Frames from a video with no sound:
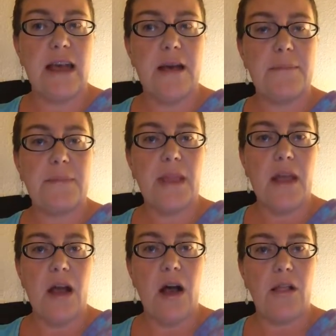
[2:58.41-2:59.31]

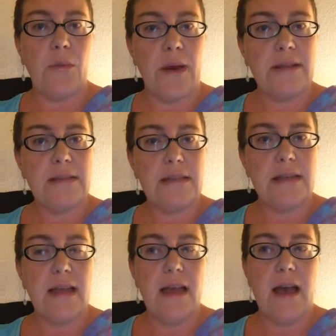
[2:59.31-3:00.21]
all at once.
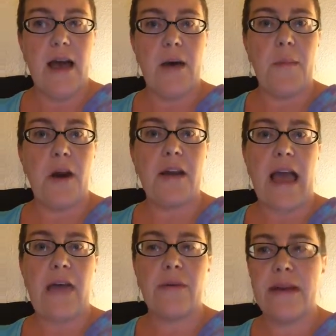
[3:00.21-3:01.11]
Our
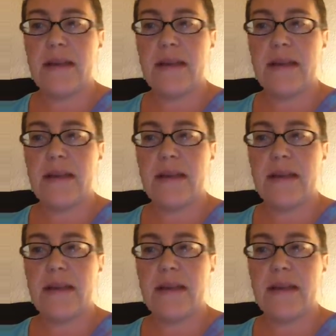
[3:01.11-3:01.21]
gathering